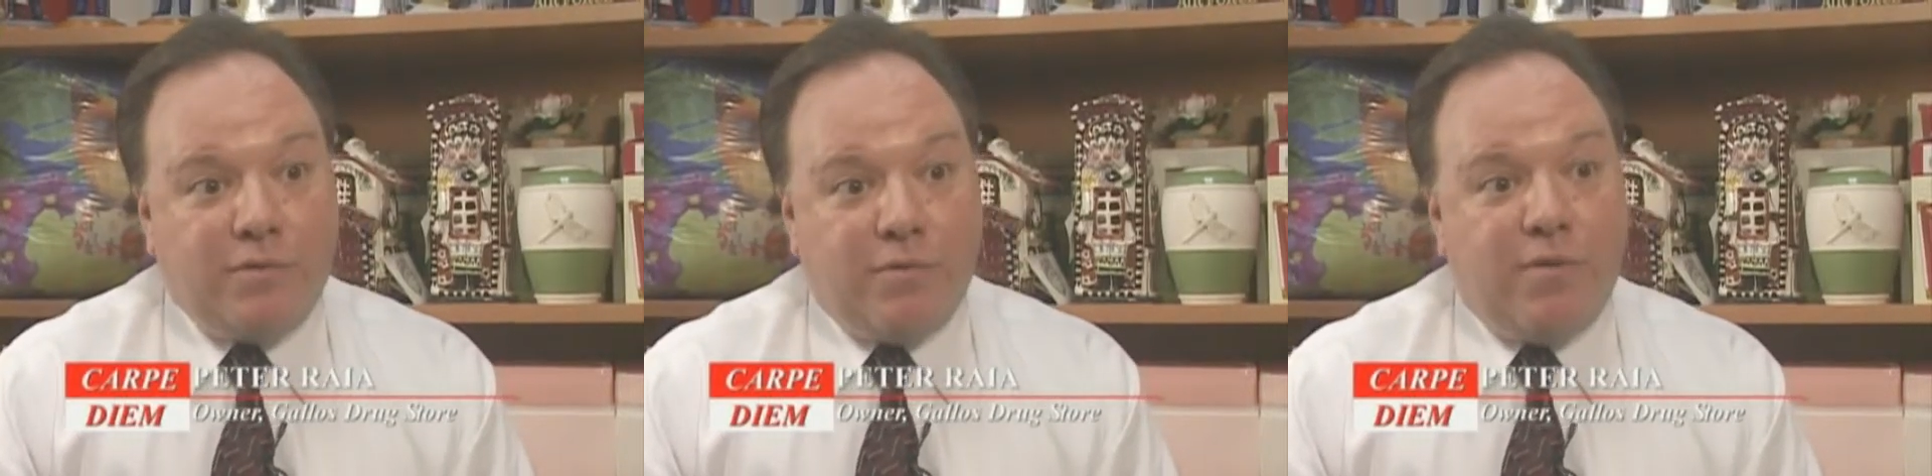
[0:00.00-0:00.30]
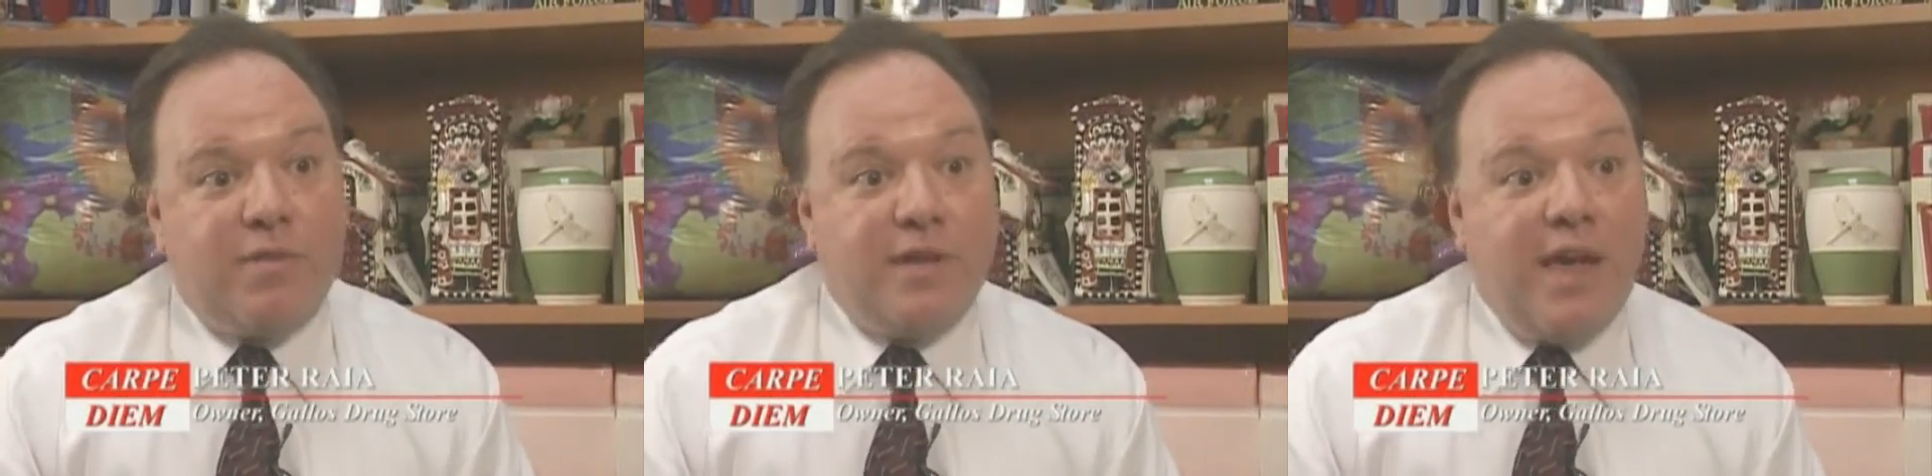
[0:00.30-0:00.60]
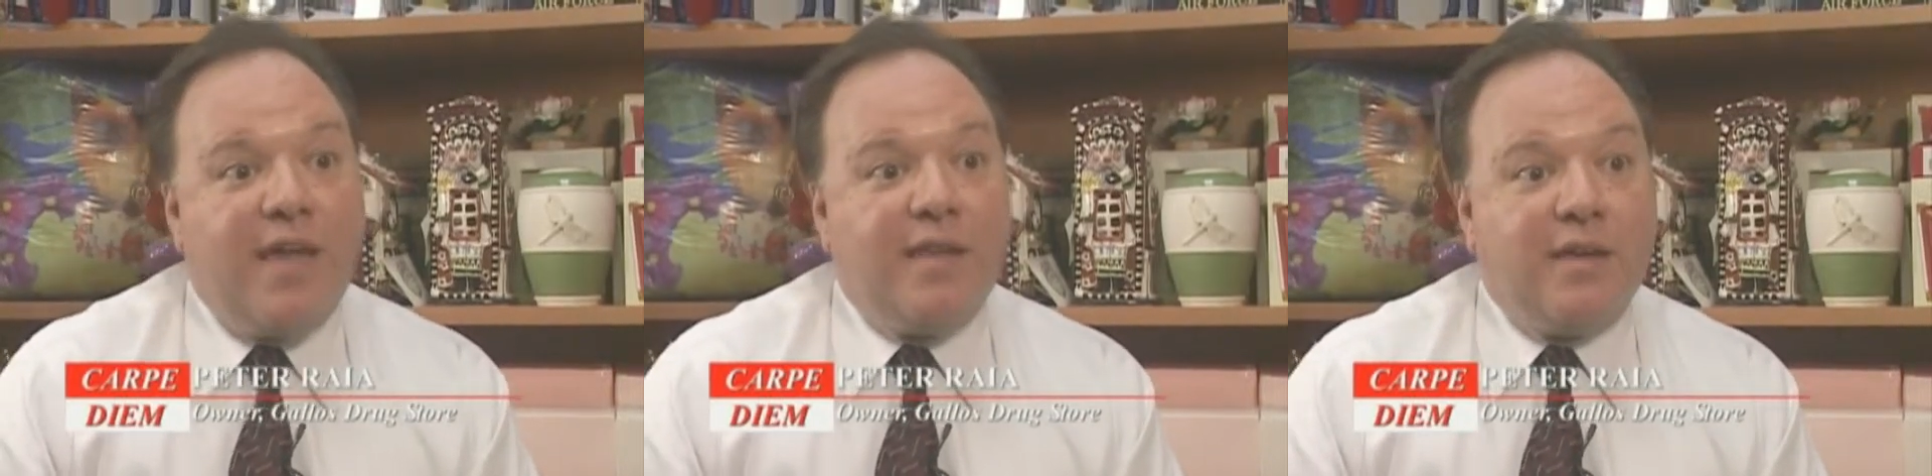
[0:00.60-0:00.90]
store, the
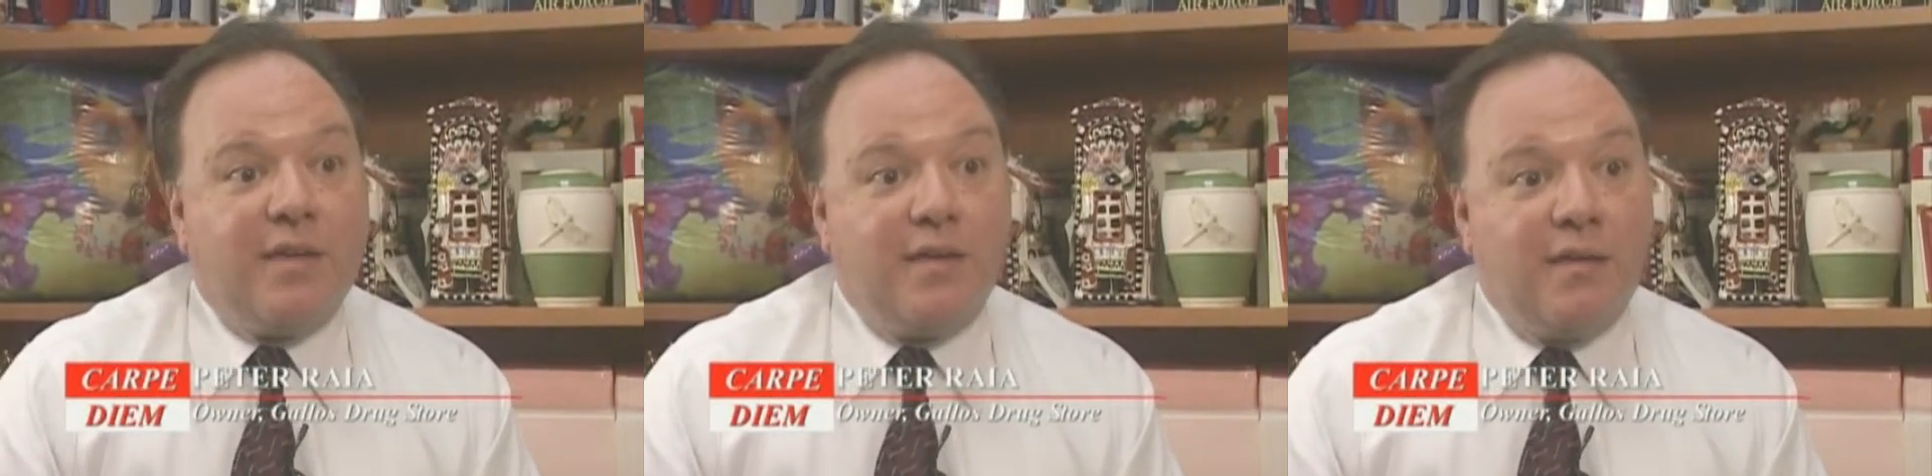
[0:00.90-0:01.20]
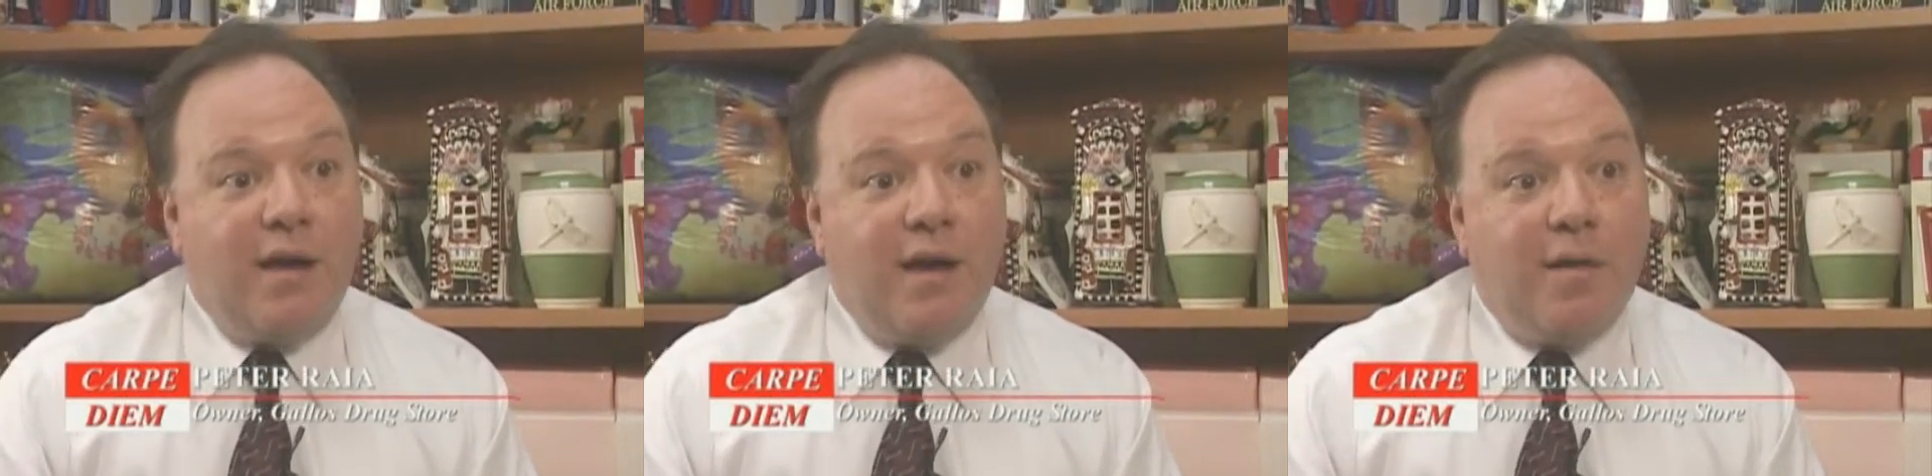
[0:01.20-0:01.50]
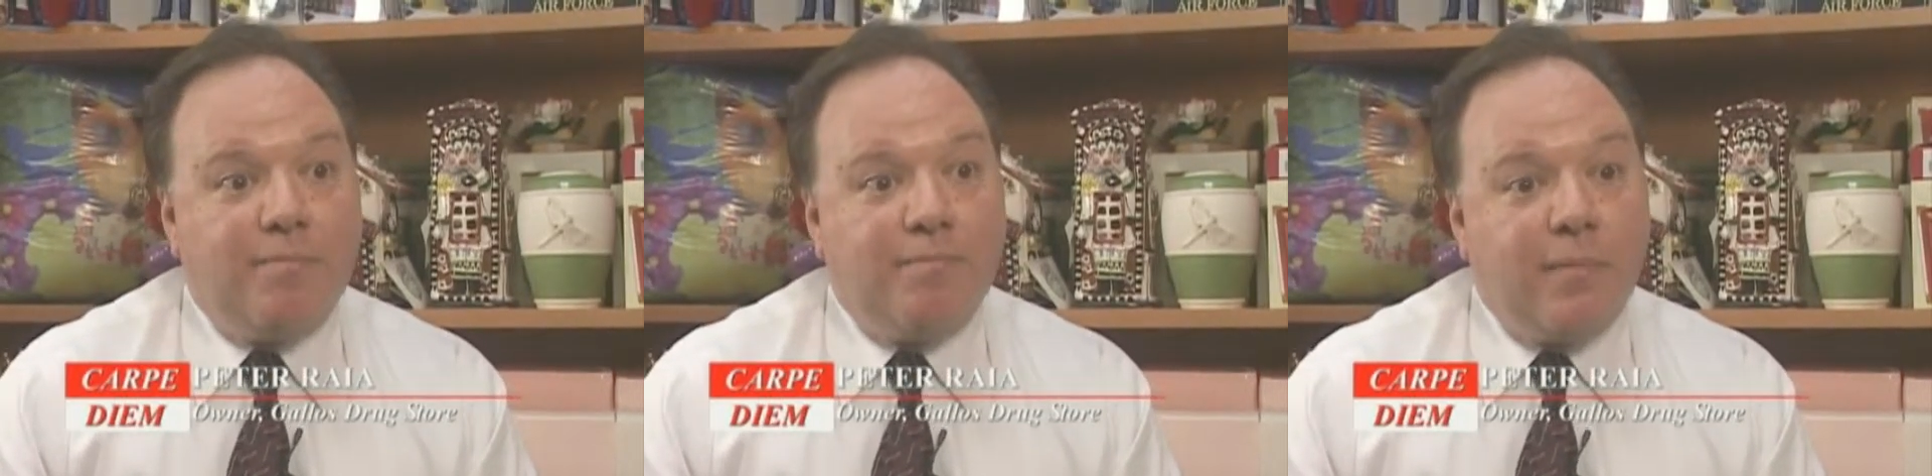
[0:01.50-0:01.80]
guy that
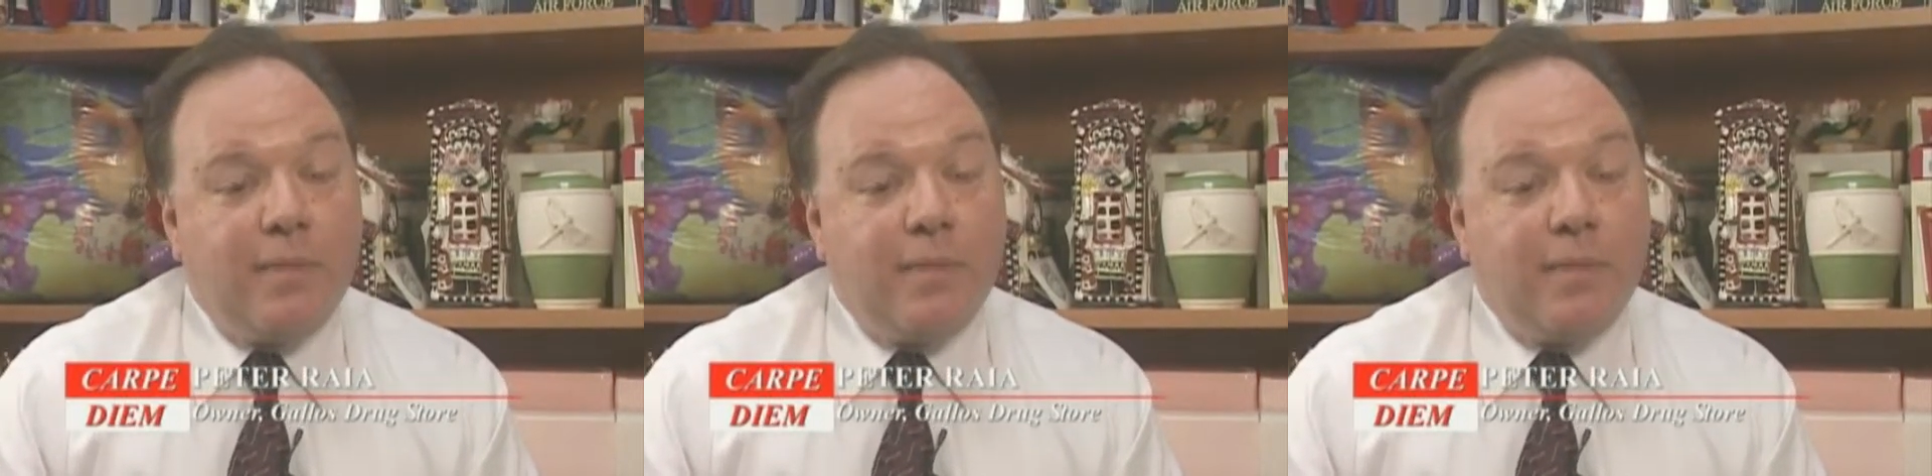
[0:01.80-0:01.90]
um,